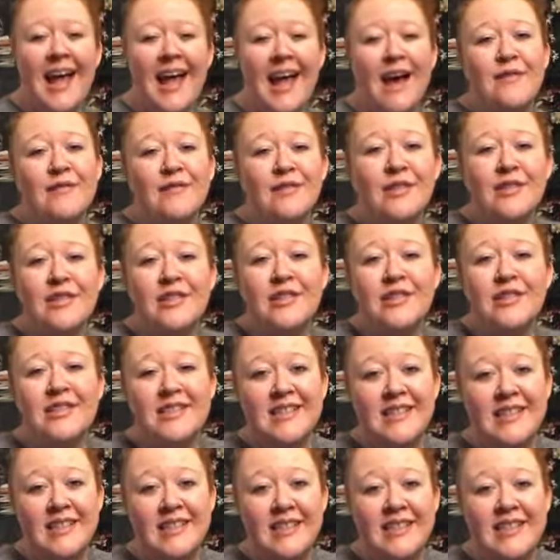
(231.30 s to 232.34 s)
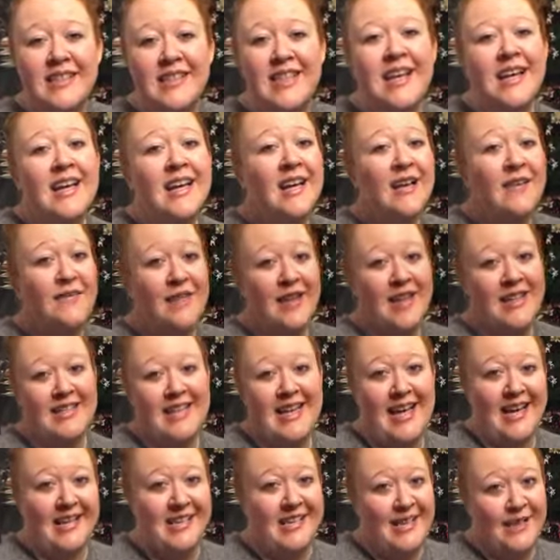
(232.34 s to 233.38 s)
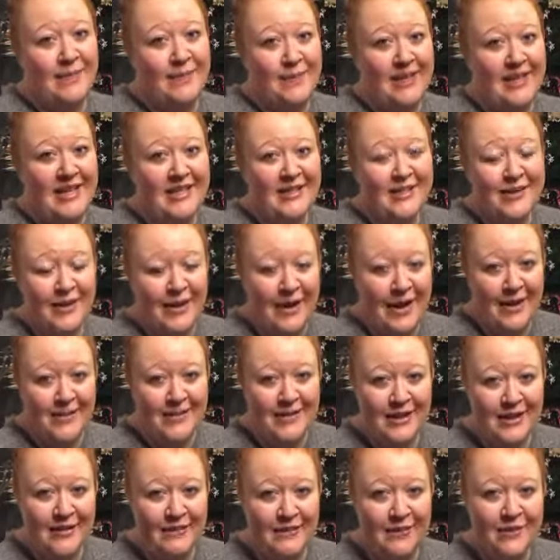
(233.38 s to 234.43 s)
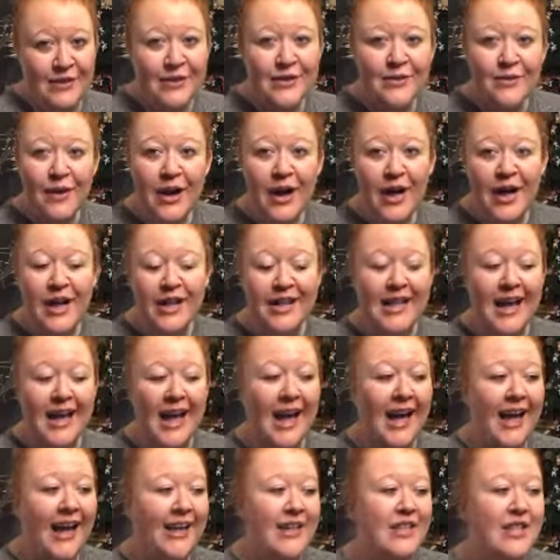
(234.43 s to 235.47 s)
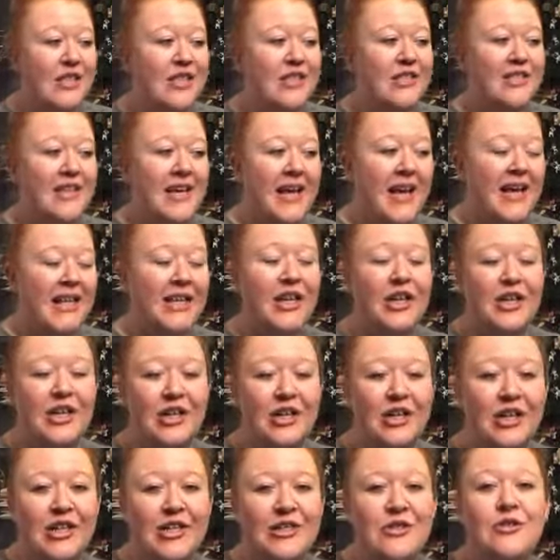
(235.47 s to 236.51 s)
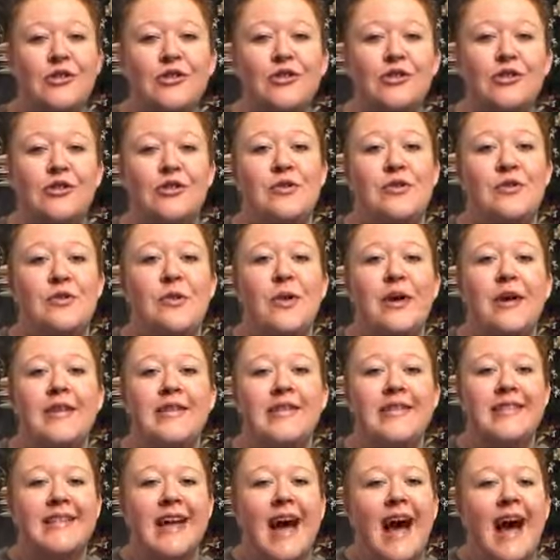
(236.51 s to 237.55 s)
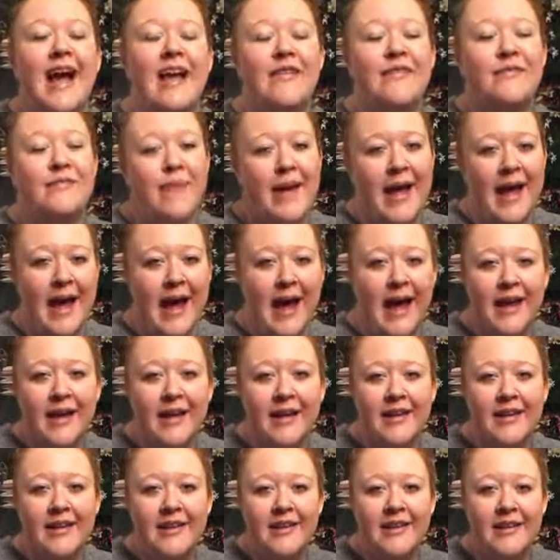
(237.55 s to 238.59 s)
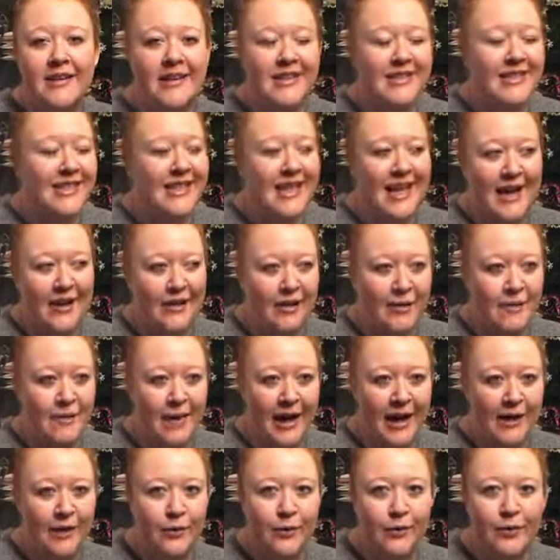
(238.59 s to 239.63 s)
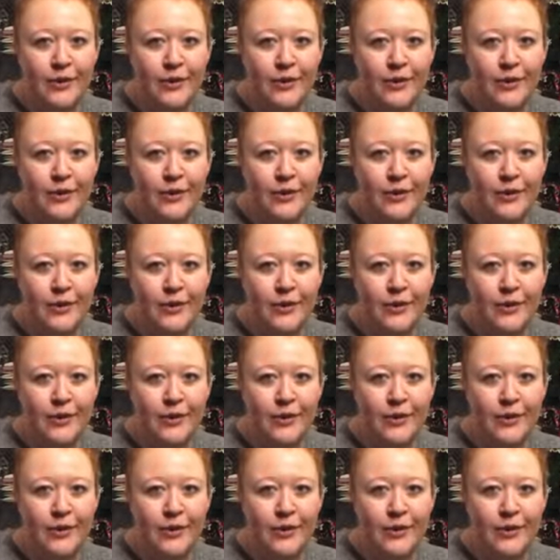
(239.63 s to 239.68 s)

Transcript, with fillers: after seeing Fantastic Beasts, Crimes of Grindelwald, I just had an urge to dive back into the Harry Potter